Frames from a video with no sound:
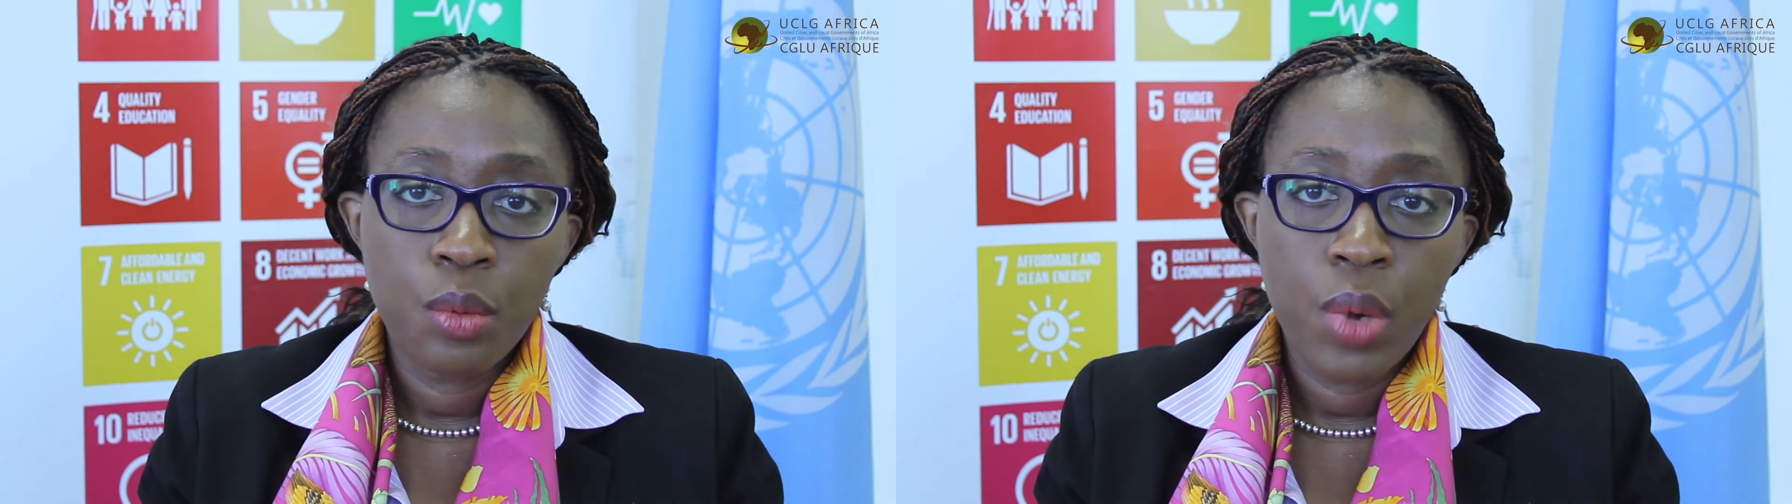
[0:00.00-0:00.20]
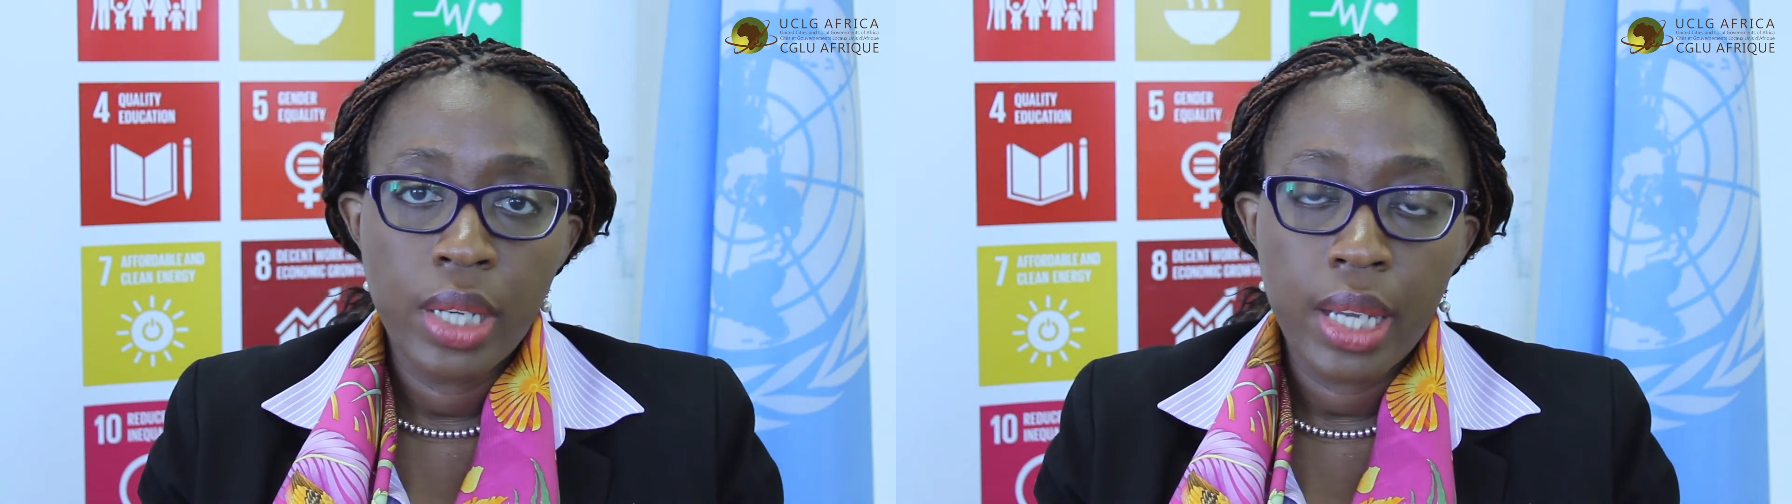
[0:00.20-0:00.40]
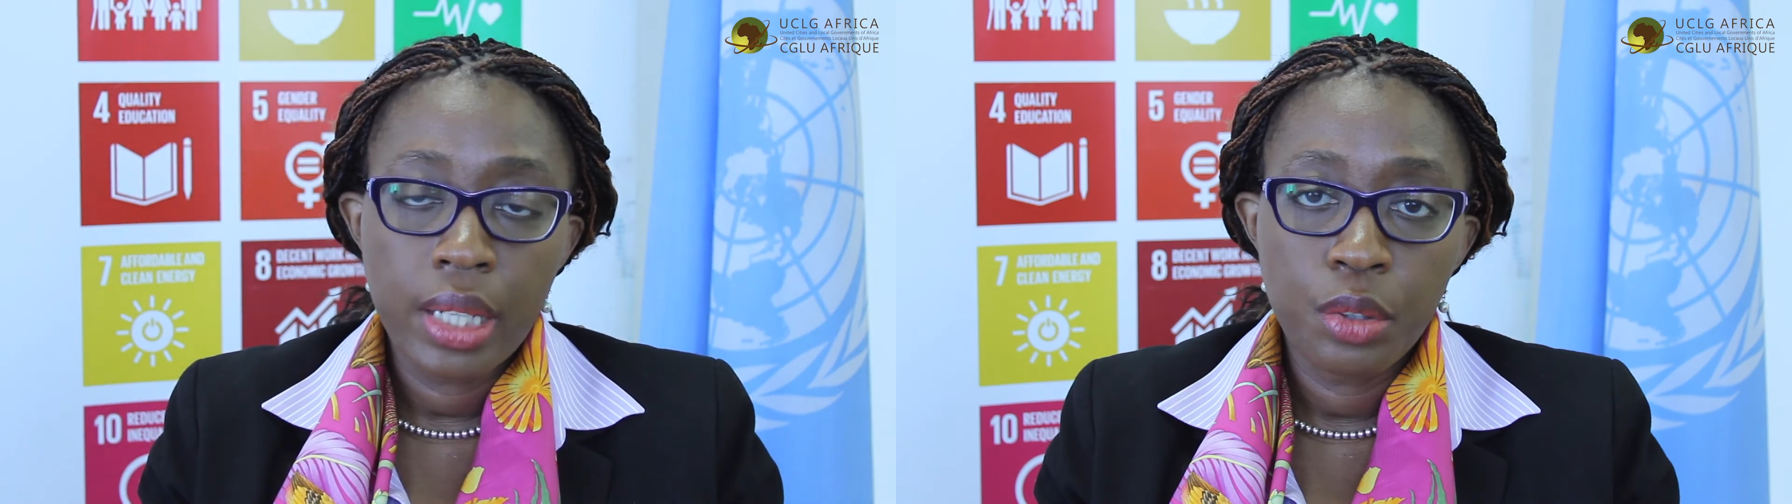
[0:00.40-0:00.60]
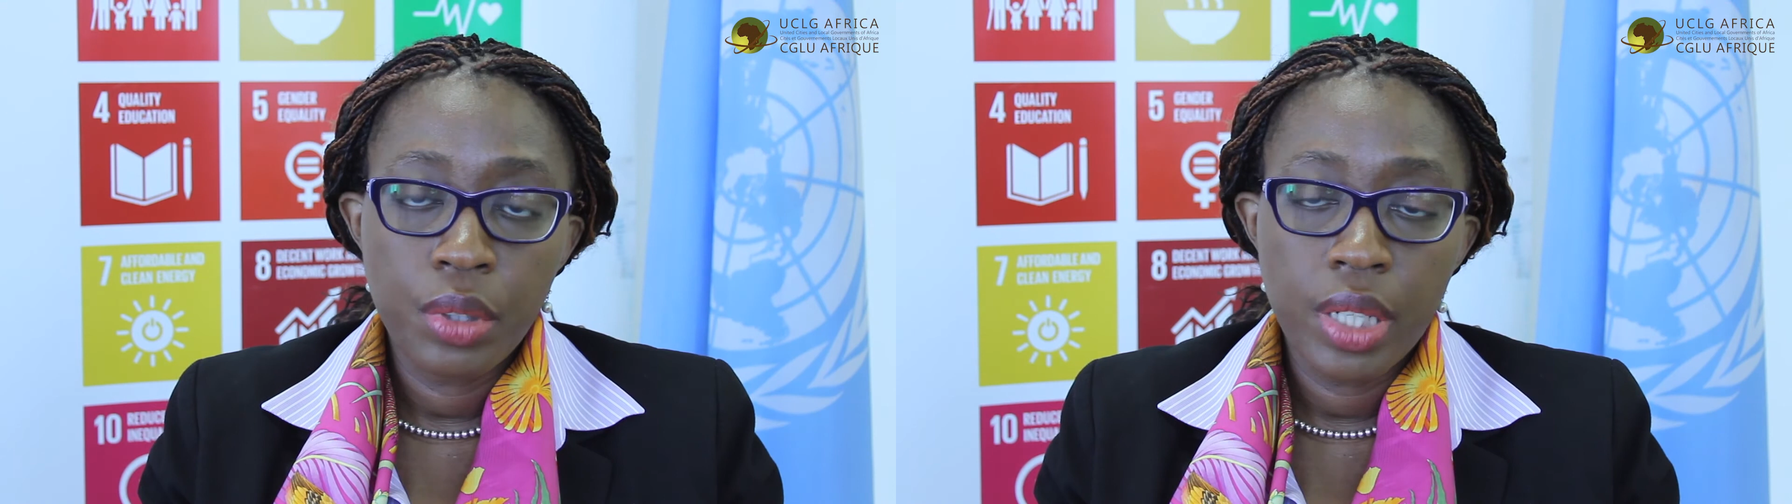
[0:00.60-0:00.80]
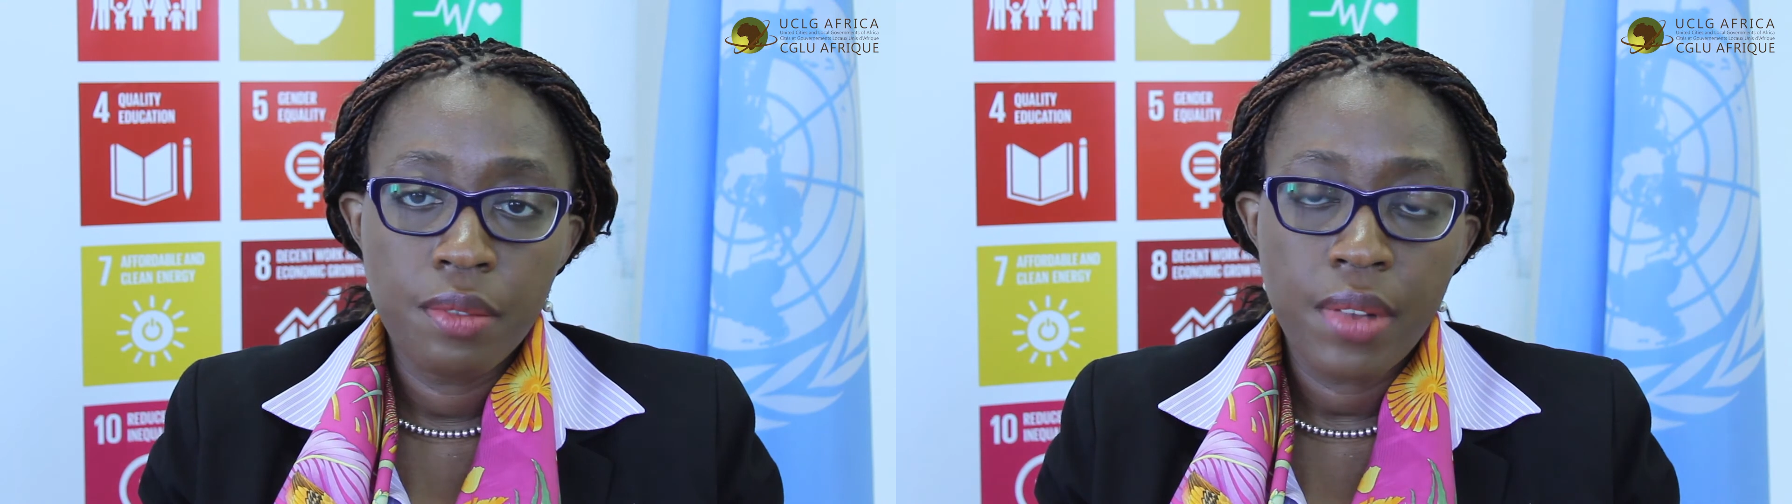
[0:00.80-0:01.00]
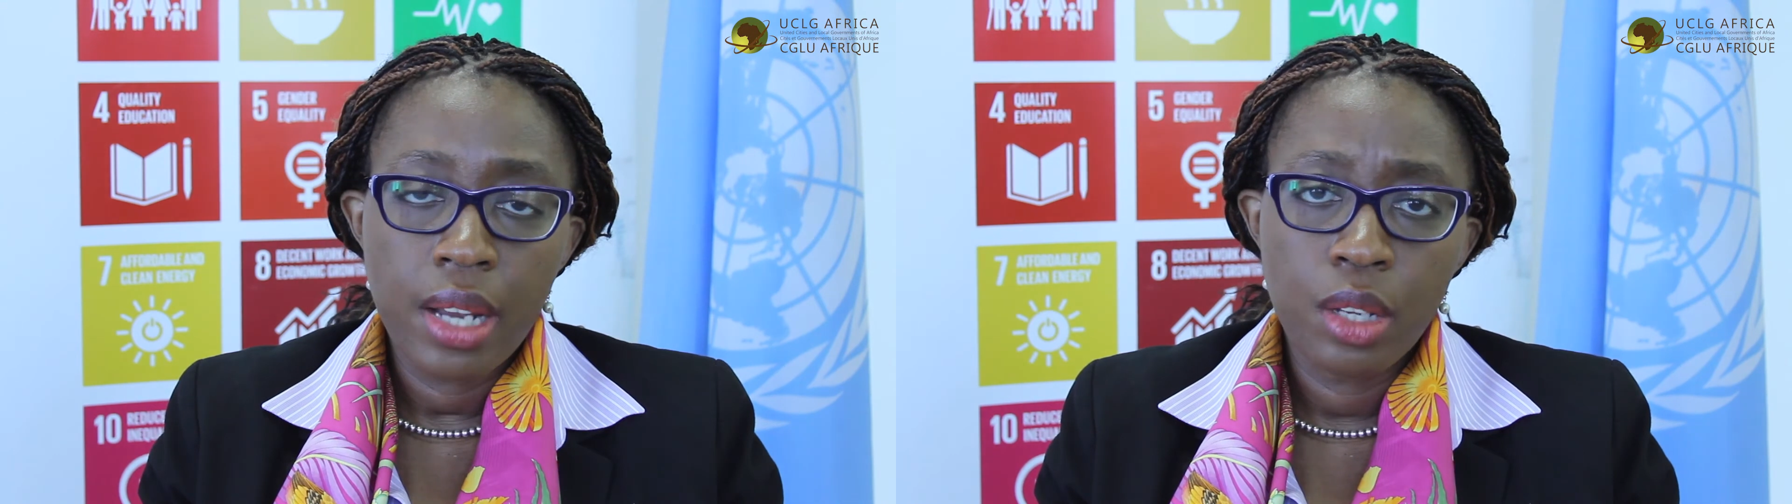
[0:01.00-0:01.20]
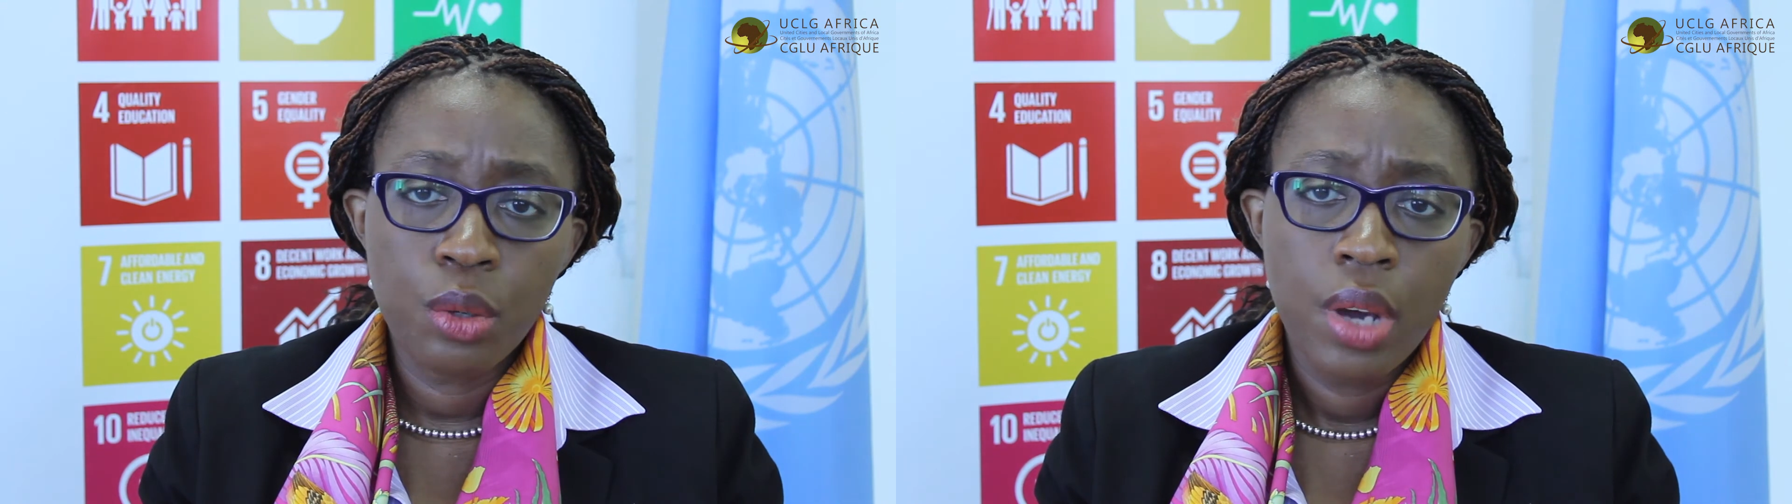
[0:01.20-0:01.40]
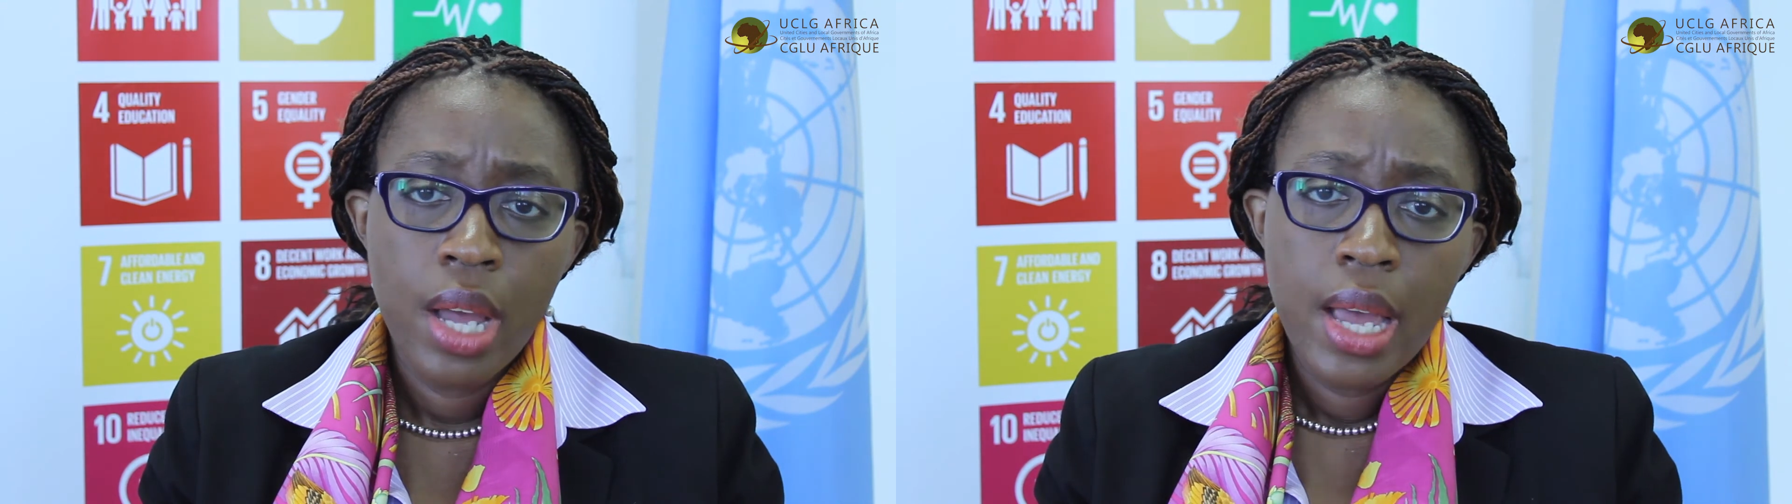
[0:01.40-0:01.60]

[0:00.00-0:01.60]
one can create value.